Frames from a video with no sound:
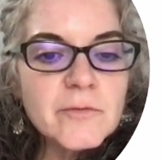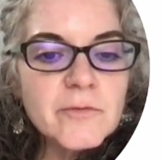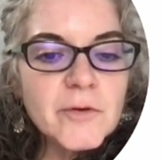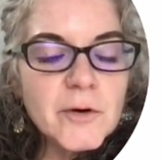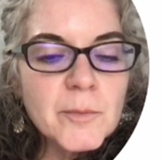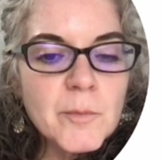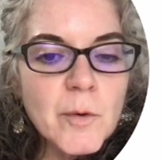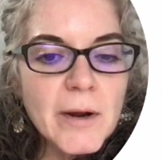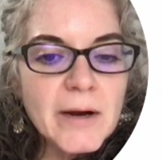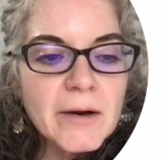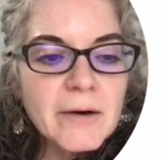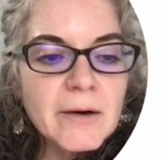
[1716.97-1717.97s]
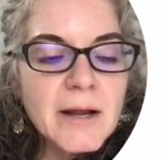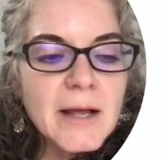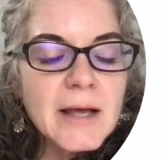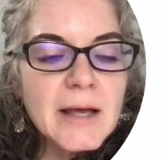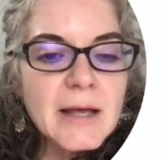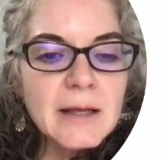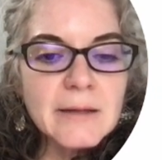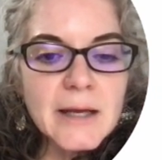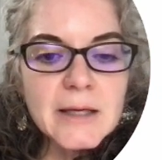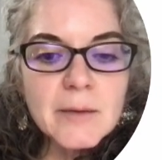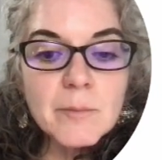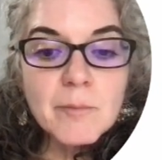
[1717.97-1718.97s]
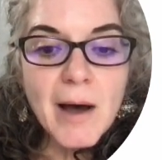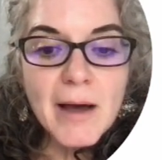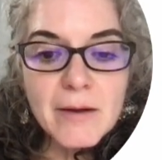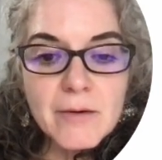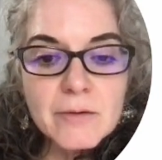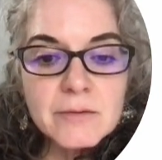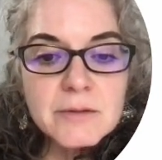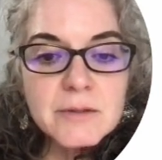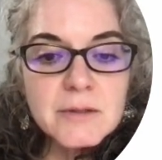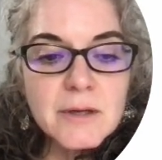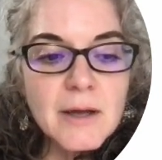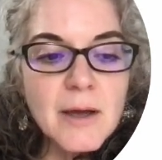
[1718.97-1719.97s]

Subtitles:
firmware like BIOS,